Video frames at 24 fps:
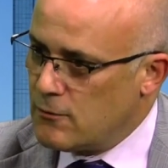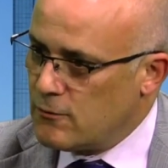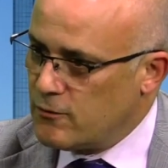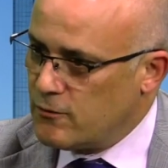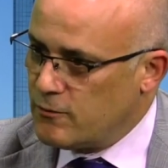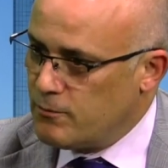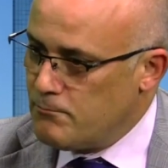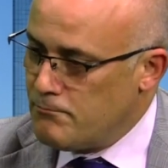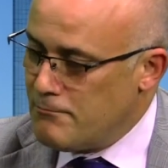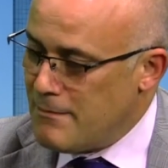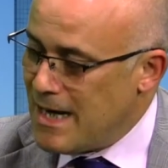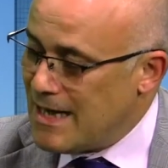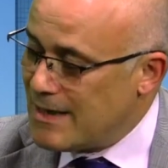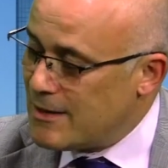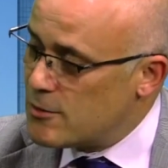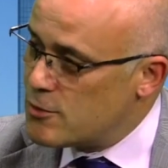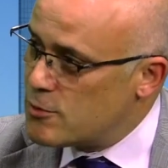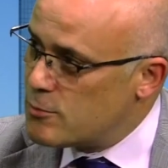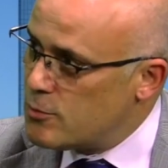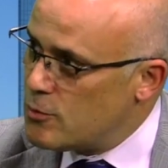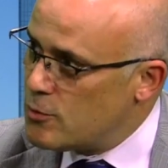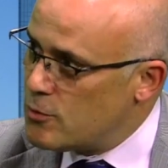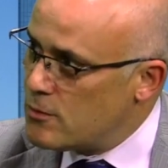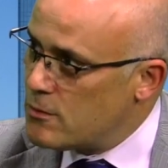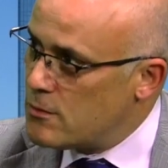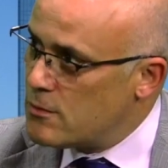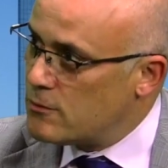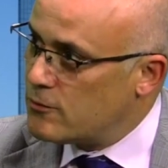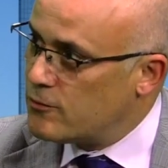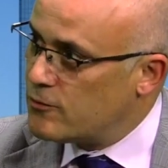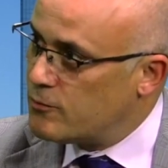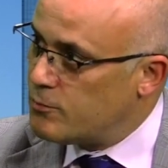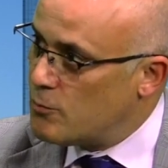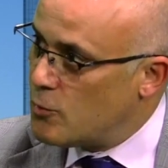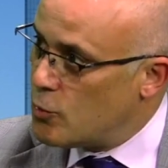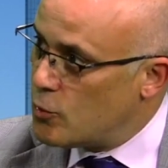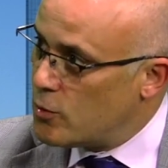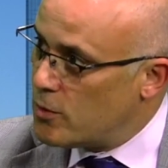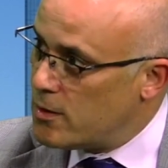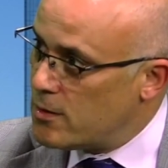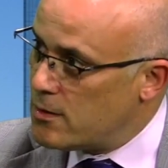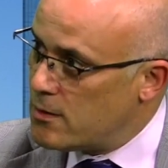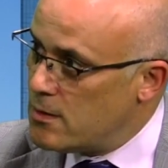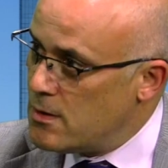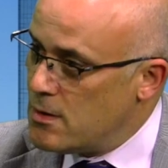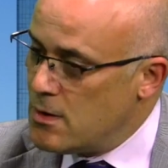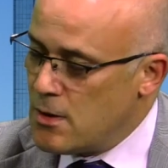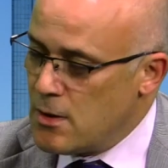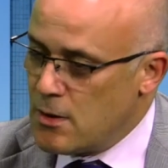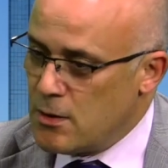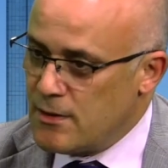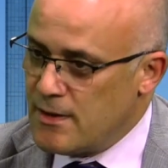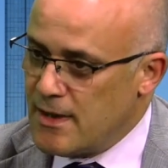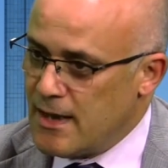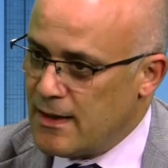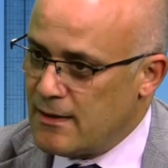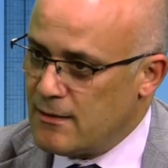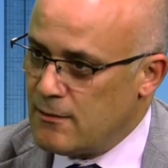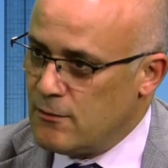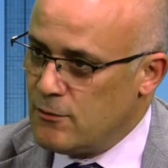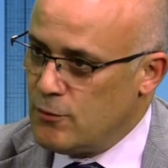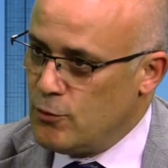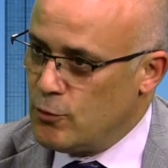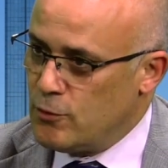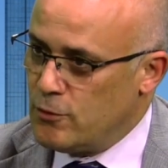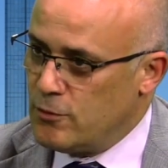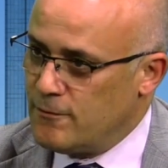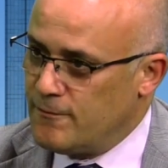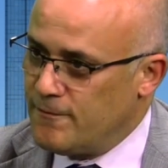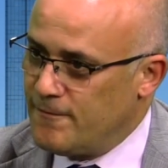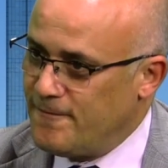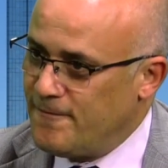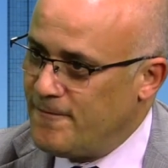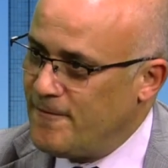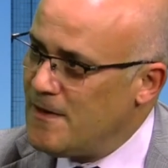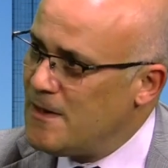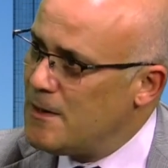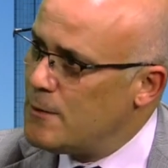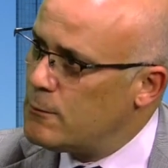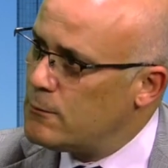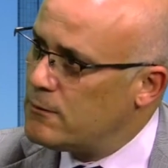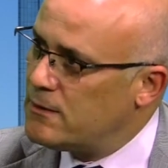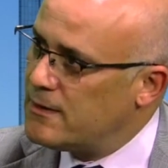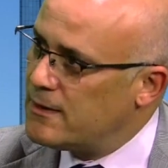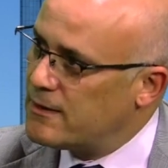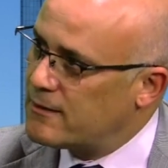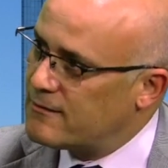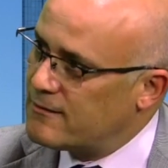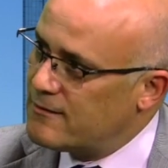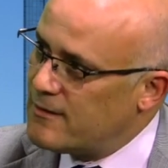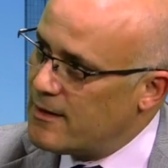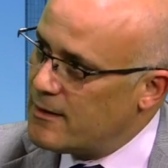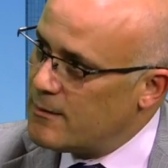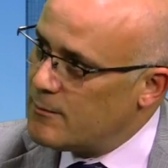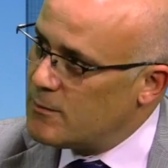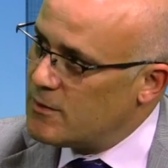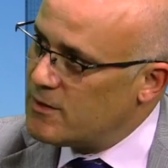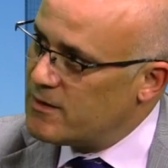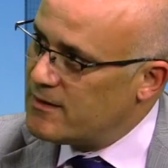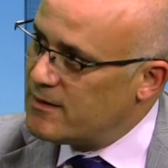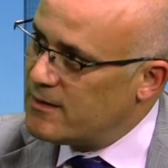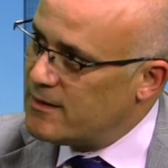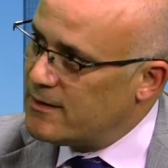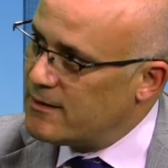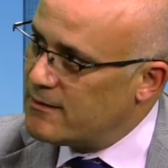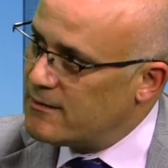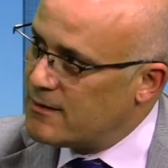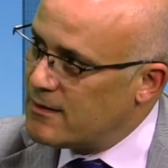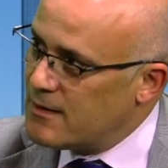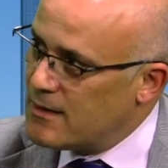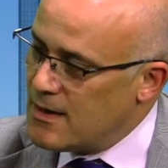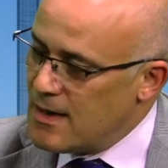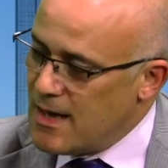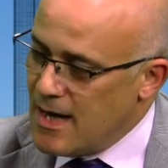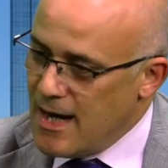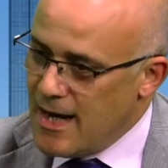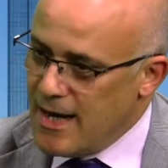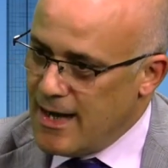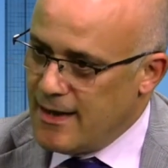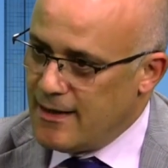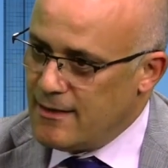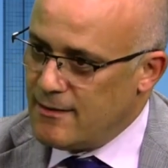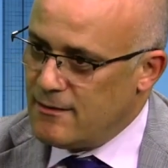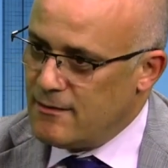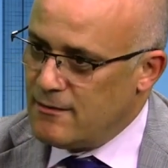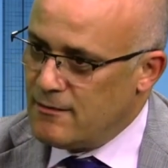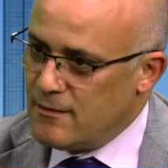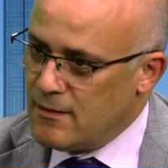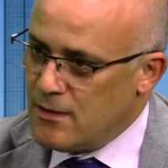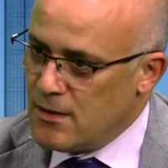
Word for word: manageable, smaller, that you could feel the excitement in it. And